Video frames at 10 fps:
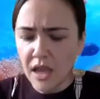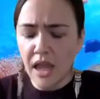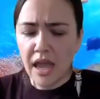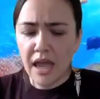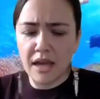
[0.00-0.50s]

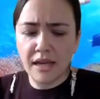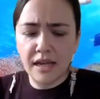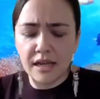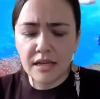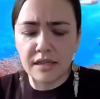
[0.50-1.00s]
And it
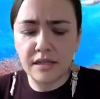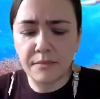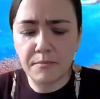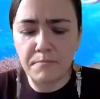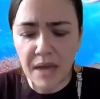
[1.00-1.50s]
is
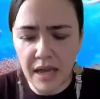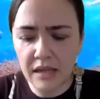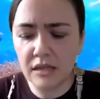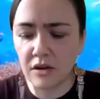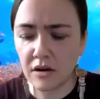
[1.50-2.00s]

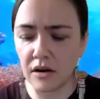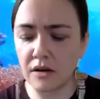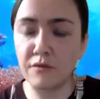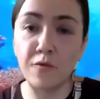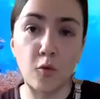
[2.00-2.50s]
based
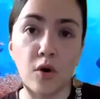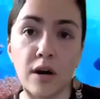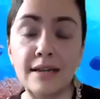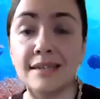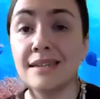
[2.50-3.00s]
on
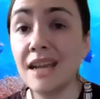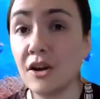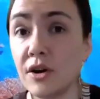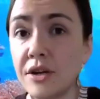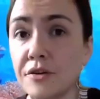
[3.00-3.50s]
four
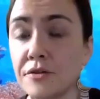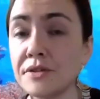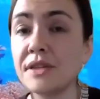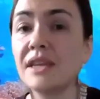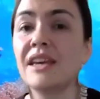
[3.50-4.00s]

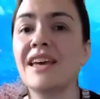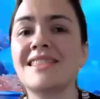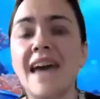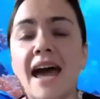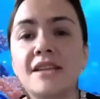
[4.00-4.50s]
scenarios
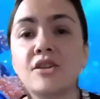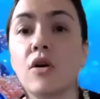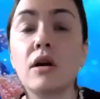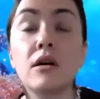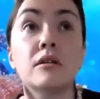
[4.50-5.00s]
that
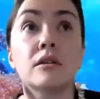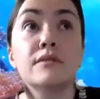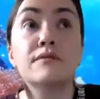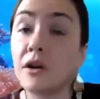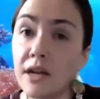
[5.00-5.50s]
are
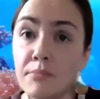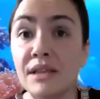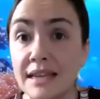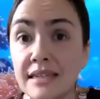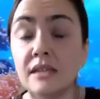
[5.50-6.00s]
very
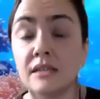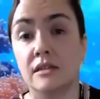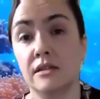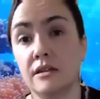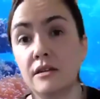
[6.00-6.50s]
unpleasant.